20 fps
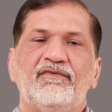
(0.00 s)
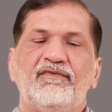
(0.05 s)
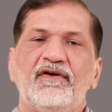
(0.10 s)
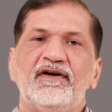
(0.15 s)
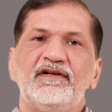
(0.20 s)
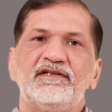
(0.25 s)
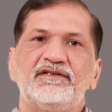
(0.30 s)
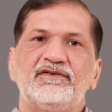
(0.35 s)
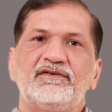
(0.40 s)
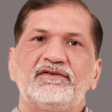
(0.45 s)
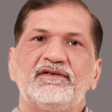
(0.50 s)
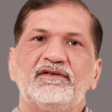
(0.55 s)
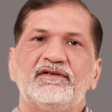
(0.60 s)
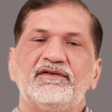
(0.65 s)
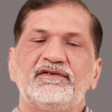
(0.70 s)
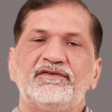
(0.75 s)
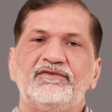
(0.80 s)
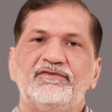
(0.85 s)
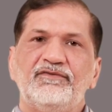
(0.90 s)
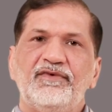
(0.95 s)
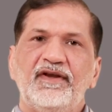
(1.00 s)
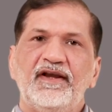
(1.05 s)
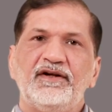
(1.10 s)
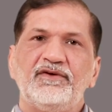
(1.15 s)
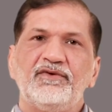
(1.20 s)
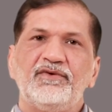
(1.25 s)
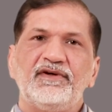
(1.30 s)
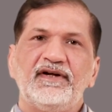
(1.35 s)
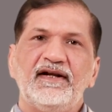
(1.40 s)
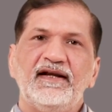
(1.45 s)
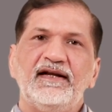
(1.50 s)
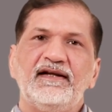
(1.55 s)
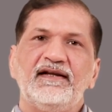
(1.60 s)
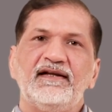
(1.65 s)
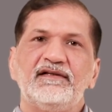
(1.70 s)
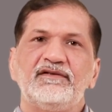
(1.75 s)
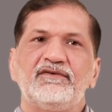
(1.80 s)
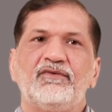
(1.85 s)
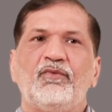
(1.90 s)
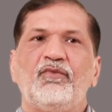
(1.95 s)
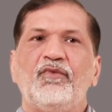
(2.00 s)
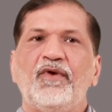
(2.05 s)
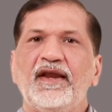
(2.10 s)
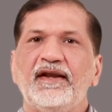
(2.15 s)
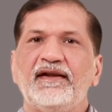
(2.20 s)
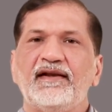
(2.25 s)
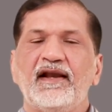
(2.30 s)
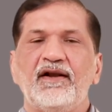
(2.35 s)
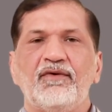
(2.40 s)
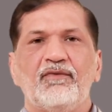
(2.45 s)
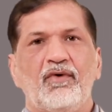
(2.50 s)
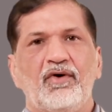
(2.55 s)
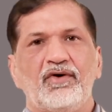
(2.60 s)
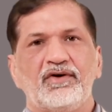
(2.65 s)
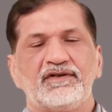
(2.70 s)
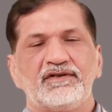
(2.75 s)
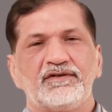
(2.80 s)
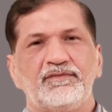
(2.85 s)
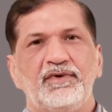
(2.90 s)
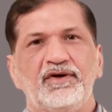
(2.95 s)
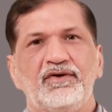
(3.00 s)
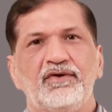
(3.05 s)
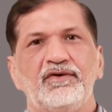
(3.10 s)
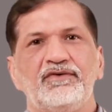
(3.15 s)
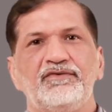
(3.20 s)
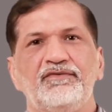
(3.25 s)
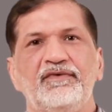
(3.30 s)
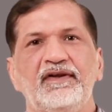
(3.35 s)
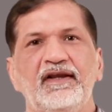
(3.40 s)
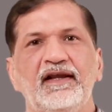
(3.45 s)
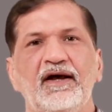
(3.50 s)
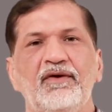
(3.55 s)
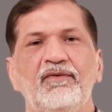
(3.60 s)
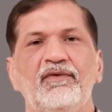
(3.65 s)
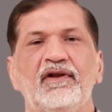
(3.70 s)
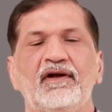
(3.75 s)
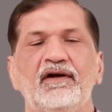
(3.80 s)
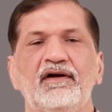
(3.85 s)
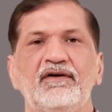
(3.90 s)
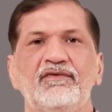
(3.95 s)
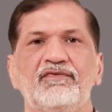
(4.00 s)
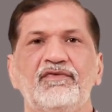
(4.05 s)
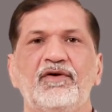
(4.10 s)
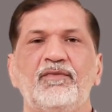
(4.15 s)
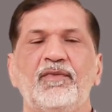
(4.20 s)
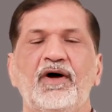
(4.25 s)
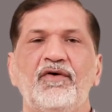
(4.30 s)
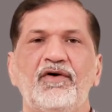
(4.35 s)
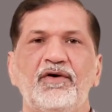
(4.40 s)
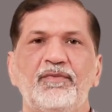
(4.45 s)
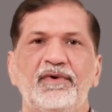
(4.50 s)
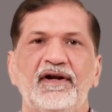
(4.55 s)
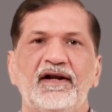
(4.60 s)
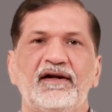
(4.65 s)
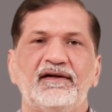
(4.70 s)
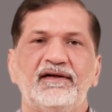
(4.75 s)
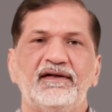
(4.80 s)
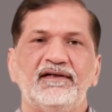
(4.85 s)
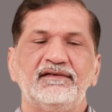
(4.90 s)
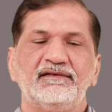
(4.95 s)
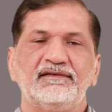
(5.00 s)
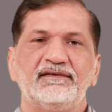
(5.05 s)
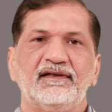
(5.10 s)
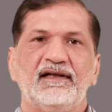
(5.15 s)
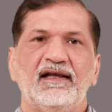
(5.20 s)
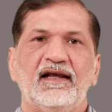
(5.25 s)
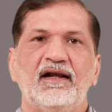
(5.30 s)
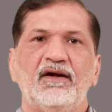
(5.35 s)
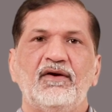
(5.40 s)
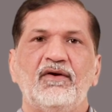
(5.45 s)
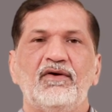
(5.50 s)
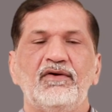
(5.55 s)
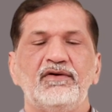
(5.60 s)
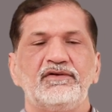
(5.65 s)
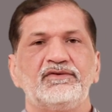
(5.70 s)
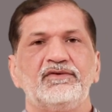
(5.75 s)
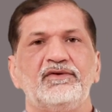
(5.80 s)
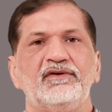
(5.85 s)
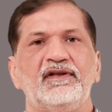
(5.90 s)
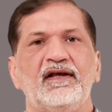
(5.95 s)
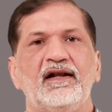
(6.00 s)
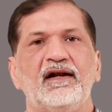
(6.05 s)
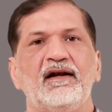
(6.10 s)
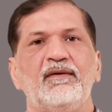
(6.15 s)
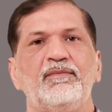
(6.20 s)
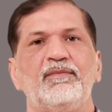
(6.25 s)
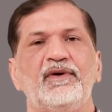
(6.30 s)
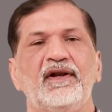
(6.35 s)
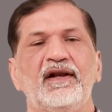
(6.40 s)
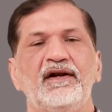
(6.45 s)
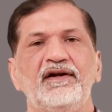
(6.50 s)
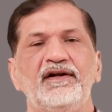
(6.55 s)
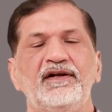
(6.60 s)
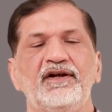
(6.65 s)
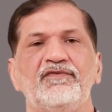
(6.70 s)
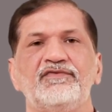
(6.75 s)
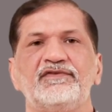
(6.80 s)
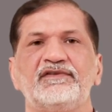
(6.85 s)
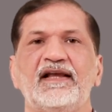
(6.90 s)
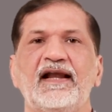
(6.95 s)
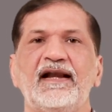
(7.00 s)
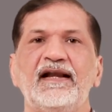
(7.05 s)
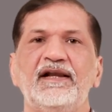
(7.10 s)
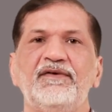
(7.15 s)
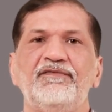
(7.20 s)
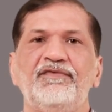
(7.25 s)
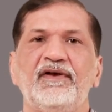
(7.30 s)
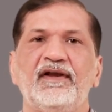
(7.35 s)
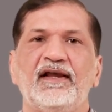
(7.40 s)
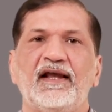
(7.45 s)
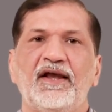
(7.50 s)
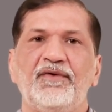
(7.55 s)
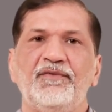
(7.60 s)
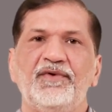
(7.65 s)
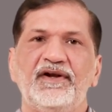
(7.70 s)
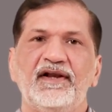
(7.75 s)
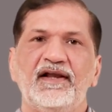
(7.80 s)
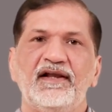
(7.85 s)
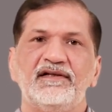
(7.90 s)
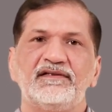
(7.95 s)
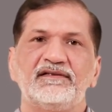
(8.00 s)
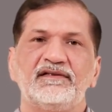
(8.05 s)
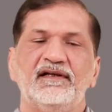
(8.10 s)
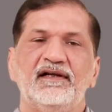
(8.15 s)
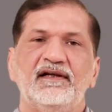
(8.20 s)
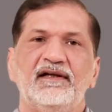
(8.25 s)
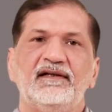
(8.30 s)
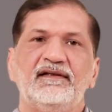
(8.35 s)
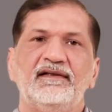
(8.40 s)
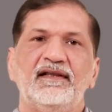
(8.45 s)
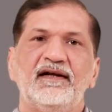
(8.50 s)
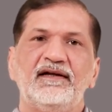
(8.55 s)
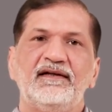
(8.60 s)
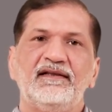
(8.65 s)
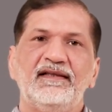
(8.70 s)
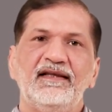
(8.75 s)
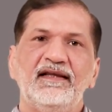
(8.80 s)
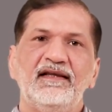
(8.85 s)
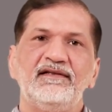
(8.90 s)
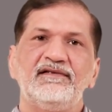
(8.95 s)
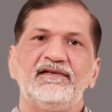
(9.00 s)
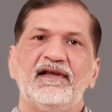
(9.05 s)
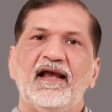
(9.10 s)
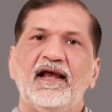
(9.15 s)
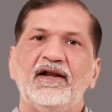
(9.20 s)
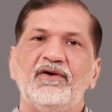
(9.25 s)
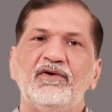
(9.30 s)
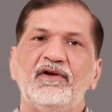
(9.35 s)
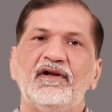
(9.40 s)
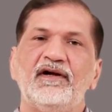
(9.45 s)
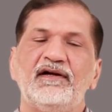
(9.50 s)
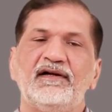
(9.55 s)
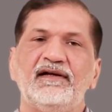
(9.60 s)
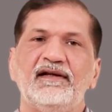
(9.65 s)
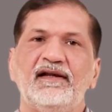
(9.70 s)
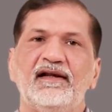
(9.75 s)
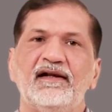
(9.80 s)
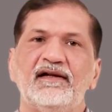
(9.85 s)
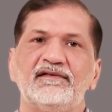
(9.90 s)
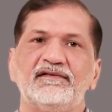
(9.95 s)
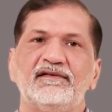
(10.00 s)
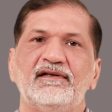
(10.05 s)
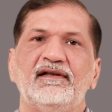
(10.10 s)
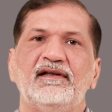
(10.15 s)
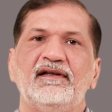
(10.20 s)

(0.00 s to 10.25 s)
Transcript: First way to treat is wait and watch, because we have learned from our practice, and also there are plenty of scientific evidence that these annular tears,